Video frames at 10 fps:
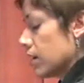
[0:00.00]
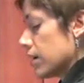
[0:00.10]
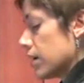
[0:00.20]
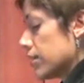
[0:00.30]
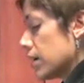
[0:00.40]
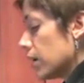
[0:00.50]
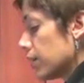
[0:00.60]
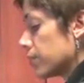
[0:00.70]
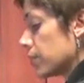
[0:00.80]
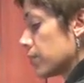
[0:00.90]
And
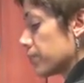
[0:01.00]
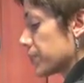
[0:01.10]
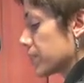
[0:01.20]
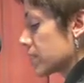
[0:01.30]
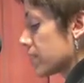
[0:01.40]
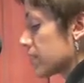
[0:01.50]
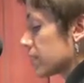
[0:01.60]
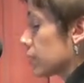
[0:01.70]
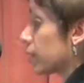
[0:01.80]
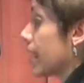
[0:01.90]
also studies
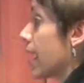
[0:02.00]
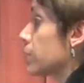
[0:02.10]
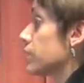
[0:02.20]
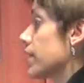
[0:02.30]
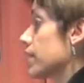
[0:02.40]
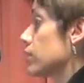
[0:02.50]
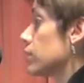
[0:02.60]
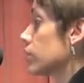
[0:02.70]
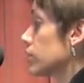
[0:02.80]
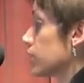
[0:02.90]
that look at habitat
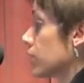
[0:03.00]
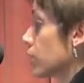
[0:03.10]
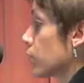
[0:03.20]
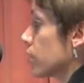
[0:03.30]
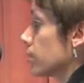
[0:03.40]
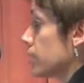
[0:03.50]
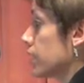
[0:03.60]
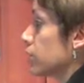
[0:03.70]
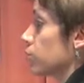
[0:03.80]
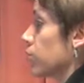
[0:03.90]
use, because one of the
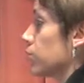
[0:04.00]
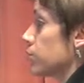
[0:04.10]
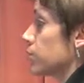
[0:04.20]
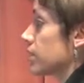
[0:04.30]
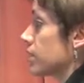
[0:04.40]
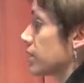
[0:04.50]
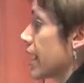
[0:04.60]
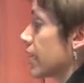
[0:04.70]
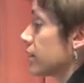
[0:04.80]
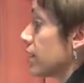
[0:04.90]
biggest problems is
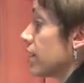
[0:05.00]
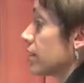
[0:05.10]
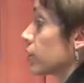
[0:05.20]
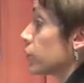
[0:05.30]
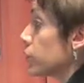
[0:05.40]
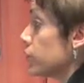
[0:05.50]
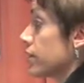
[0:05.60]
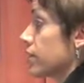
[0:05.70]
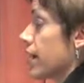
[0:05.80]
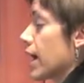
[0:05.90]
that they're
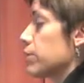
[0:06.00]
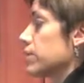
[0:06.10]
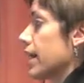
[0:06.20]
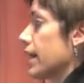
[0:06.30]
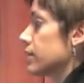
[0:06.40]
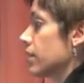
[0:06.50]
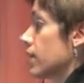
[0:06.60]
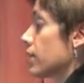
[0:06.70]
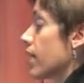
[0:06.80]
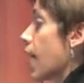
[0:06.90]
losing their habitat
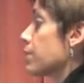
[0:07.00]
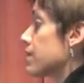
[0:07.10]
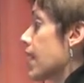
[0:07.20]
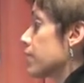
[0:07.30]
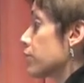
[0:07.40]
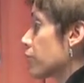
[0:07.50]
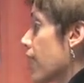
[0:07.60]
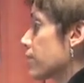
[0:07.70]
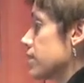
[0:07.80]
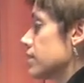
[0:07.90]
is
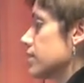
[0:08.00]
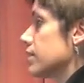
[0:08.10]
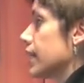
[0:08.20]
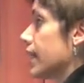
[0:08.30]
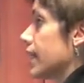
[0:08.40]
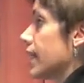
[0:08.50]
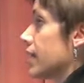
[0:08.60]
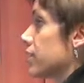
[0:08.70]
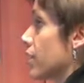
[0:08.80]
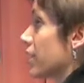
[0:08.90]
fragmented,
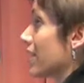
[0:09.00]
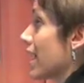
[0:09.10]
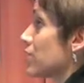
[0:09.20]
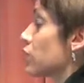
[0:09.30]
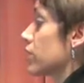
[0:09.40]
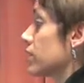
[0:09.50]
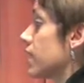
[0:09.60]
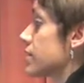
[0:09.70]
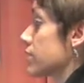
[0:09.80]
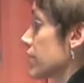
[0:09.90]
and they're encountering
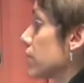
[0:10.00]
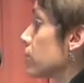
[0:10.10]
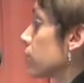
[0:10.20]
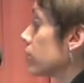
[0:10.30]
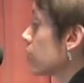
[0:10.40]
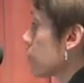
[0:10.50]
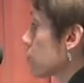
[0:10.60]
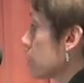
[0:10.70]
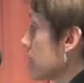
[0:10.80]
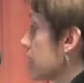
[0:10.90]
lots of people.
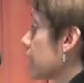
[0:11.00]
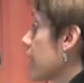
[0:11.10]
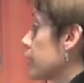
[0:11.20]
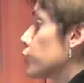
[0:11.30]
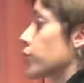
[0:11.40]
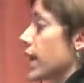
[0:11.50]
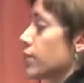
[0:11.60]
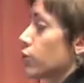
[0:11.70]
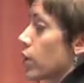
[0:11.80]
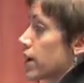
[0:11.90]
And we need to find
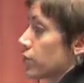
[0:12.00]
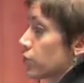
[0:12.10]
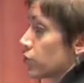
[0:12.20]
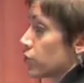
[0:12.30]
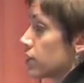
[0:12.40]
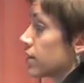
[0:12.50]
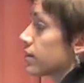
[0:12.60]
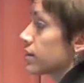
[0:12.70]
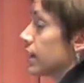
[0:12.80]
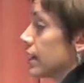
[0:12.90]
creative ways for
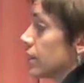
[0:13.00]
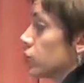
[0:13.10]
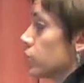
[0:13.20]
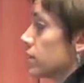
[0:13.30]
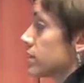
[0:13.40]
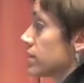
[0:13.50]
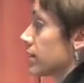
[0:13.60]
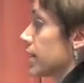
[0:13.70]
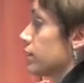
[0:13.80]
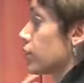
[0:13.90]
cheetahs and humans to
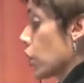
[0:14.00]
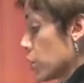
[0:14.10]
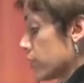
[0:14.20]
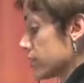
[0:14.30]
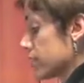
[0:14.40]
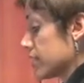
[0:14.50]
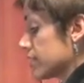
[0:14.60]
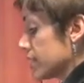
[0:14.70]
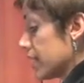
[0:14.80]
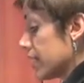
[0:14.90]
kind of
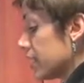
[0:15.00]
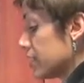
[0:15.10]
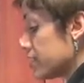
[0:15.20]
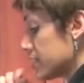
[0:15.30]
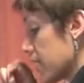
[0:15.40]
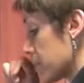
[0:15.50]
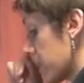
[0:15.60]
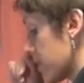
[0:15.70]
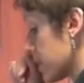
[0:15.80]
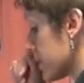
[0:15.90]
coexist in the same
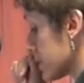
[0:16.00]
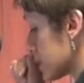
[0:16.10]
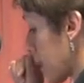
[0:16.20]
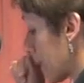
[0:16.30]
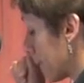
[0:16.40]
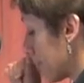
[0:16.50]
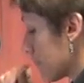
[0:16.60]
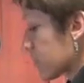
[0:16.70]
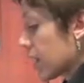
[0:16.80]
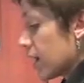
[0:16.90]
areas.
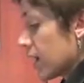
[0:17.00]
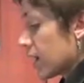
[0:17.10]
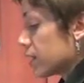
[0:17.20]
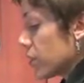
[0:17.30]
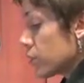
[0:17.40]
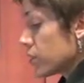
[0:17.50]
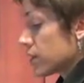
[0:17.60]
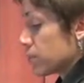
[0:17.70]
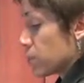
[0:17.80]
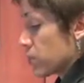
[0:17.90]
Another
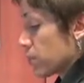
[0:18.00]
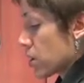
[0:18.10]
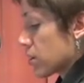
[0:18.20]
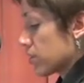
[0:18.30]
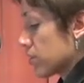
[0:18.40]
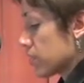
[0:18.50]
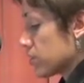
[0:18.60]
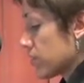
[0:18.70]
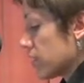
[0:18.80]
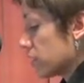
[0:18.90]
really important part of
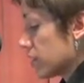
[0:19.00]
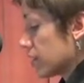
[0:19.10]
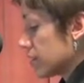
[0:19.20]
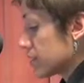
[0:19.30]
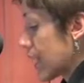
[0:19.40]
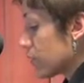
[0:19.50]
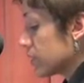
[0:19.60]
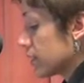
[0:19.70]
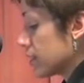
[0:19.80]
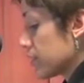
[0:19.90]
conservation is
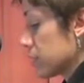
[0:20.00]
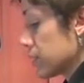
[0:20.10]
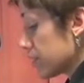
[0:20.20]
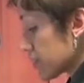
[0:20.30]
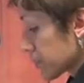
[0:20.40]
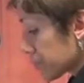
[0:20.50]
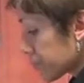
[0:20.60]
counting numbers.